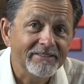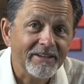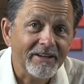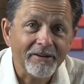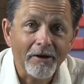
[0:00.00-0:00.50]

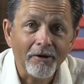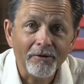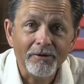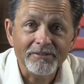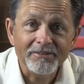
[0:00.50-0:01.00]
saying
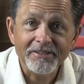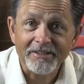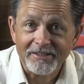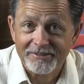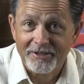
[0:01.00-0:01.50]
no and
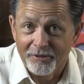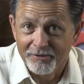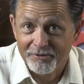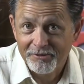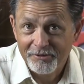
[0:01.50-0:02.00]
seeing us
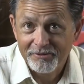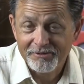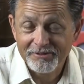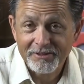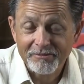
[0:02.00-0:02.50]
go
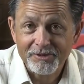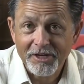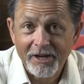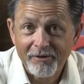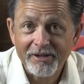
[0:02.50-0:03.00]
through some
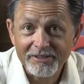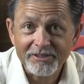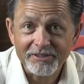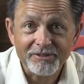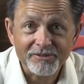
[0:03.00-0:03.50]

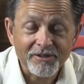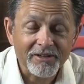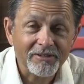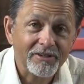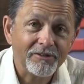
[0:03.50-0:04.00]
gyrations
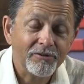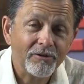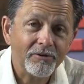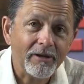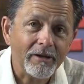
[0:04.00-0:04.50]
trying to
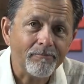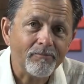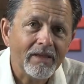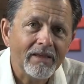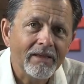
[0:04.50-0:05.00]
control them.
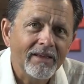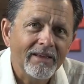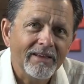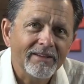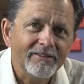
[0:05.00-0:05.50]

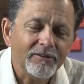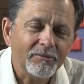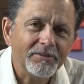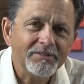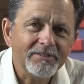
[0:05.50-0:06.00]
It's
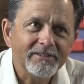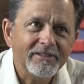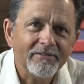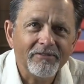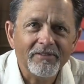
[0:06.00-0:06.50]
almost as
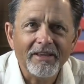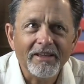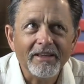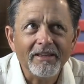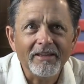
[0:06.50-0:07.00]
if
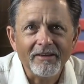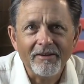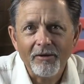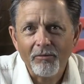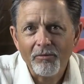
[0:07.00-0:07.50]
they
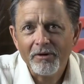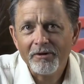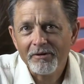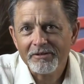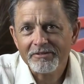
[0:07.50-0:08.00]

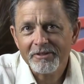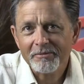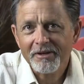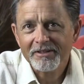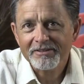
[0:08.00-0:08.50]
wonder on a
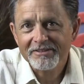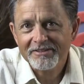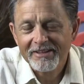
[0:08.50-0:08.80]
subconscious